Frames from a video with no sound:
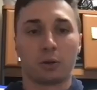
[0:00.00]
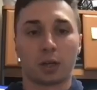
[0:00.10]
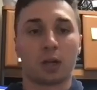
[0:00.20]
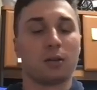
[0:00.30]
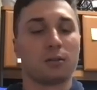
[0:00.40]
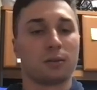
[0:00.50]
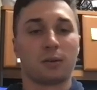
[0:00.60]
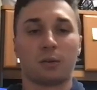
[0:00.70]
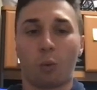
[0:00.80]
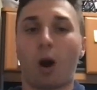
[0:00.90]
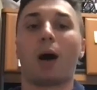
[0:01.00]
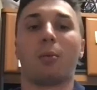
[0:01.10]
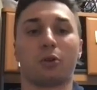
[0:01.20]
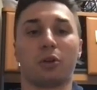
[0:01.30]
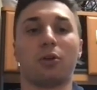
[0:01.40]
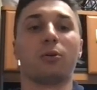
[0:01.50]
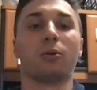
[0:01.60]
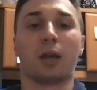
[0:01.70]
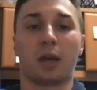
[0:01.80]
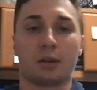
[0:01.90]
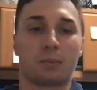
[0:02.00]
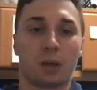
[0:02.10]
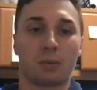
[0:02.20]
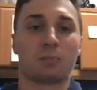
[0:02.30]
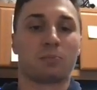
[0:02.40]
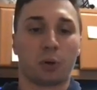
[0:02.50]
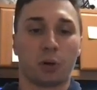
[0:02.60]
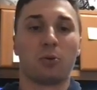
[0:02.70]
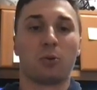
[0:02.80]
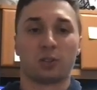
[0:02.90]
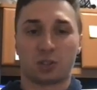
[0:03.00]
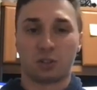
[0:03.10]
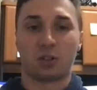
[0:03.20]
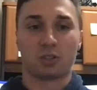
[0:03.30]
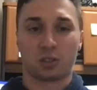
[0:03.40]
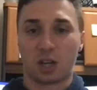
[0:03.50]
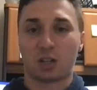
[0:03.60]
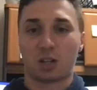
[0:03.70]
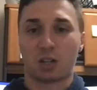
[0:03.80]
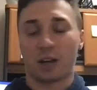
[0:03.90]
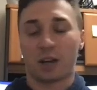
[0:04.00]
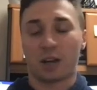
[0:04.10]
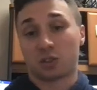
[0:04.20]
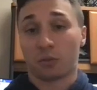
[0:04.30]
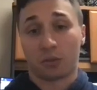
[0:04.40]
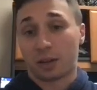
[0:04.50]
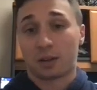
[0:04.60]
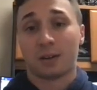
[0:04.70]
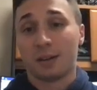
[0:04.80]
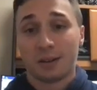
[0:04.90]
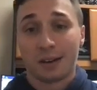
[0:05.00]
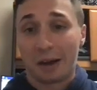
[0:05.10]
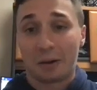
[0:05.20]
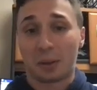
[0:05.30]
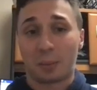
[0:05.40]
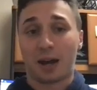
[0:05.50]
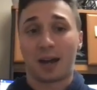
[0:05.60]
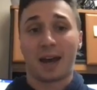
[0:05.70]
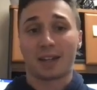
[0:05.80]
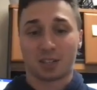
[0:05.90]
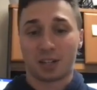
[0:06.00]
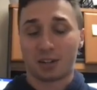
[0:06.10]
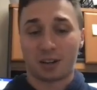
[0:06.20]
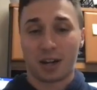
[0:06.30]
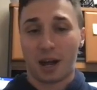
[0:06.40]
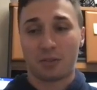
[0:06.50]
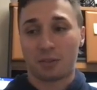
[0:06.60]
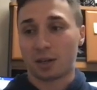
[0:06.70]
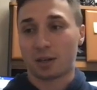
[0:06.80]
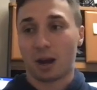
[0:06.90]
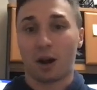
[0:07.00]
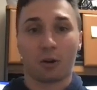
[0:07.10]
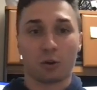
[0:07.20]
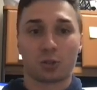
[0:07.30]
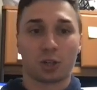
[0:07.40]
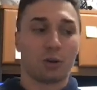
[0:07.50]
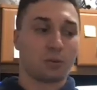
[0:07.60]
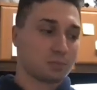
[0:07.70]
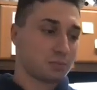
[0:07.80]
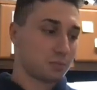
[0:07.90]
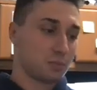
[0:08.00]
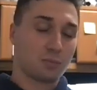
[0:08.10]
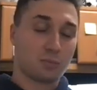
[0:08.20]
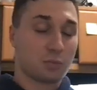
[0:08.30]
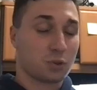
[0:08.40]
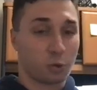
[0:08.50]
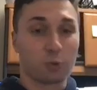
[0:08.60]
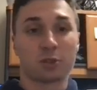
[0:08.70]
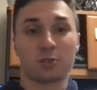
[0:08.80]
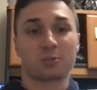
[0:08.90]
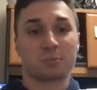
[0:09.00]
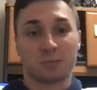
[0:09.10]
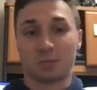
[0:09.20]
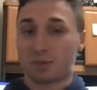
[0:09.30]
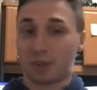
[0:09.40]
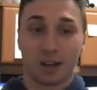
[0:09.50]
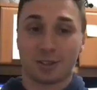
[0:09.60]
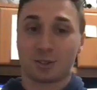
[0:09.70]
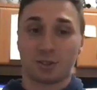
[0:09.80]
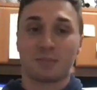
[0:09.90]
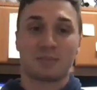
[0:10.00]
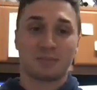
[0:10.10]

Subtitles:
can wobble you and put you in serious danger. I don't think Maya has it in her, and I think Araujo cruises, honestly.